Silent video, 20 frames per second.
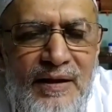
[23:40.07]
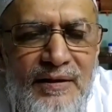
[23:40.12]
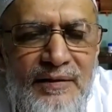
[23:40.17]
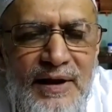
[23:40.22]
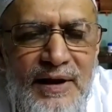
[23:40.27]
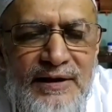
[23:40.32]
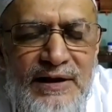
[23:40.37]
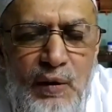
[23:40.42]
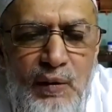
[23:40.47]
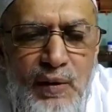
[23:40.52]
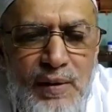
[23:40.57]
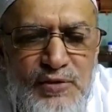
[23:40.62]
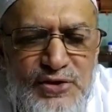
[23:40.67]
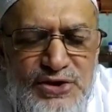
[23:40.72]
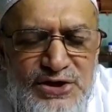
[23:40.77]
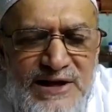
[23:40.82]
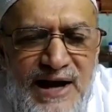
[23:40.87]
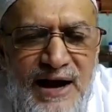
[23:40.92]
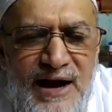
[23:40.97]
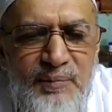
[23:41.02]
that our
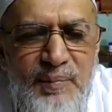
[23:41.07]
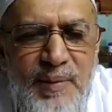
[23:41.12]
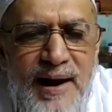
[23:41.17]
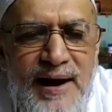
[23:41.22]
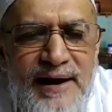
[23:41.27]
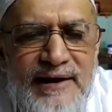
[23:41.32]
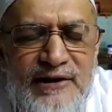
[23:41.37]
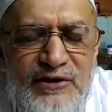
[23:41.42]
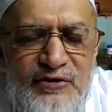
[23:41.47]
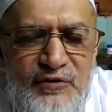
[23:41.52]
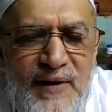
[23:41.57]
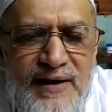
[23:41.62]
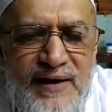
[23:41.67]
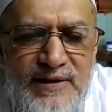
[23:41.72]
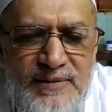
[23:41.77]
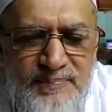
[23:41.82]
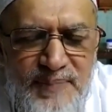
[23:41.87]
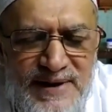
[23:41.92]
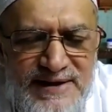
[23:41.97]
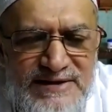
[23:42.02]
Mustaq Bhai, his
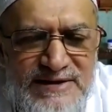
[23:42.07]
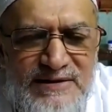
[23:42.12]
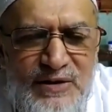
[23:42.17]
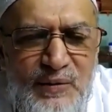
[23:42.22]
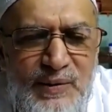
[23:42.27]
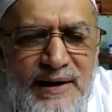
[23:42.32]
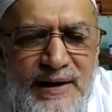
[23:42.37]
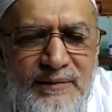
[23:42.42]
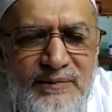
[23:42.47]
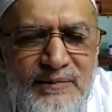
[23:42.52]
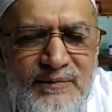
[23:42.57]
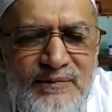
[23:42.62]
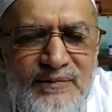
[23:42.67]
father passed away.